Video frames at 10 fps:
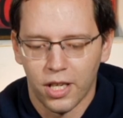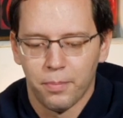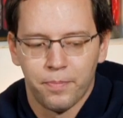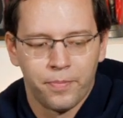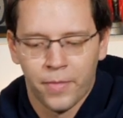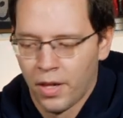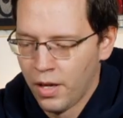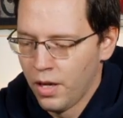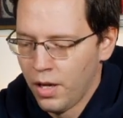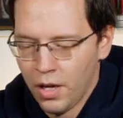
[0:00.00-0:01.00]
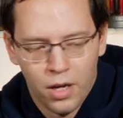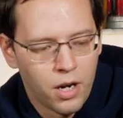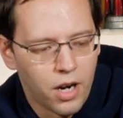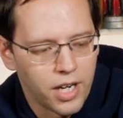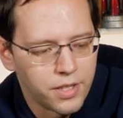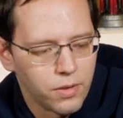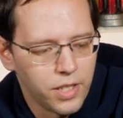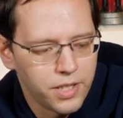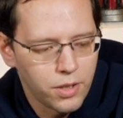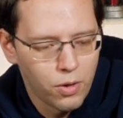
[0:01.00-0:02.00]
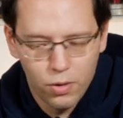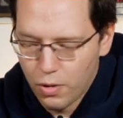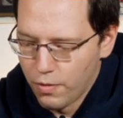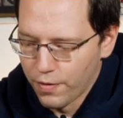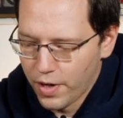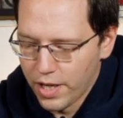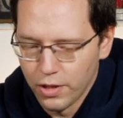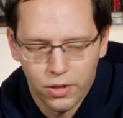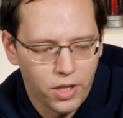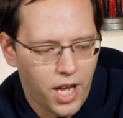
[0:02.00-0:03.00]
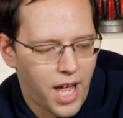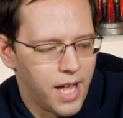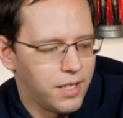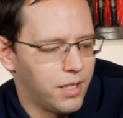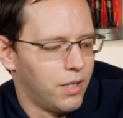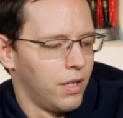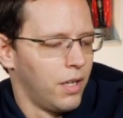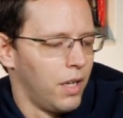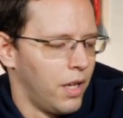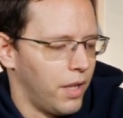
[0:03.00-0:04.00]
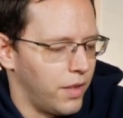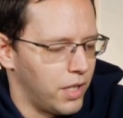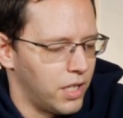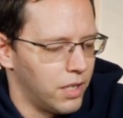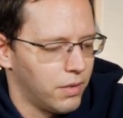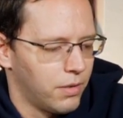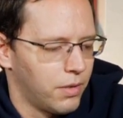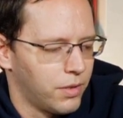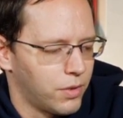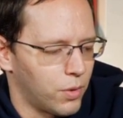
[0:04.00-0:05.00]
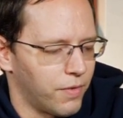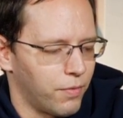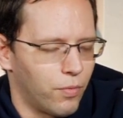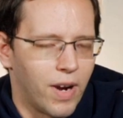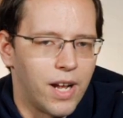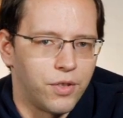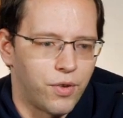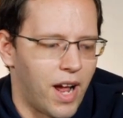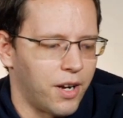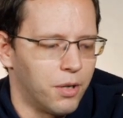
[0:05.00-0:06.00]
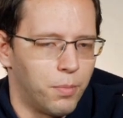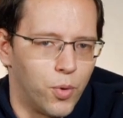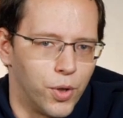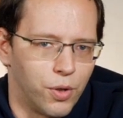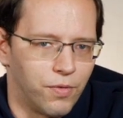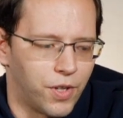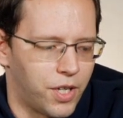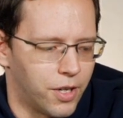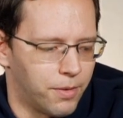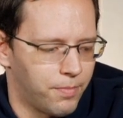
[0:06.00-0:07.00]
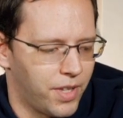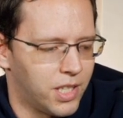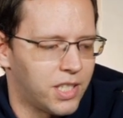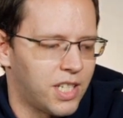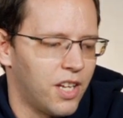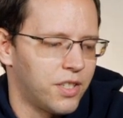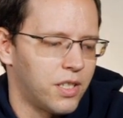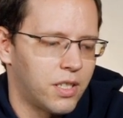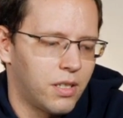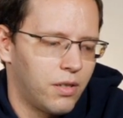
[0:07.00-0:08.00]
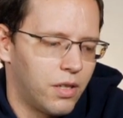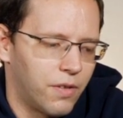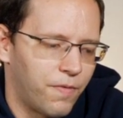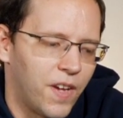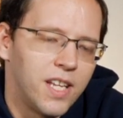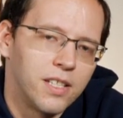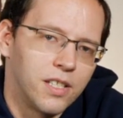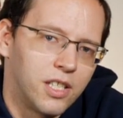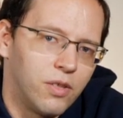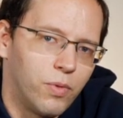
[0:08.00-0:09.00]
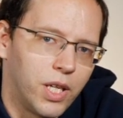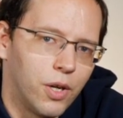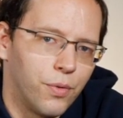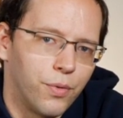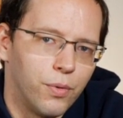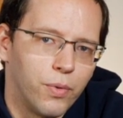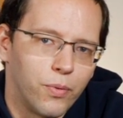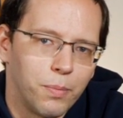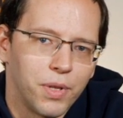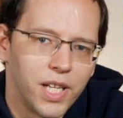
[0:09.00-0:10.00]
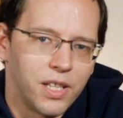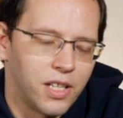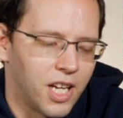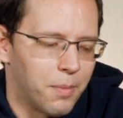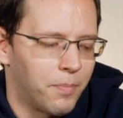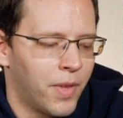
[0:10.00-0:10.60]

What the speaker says: game. All right, so let's go over and look at the sort of round tracker board over here. This tells us the phases that we go through when we play the game.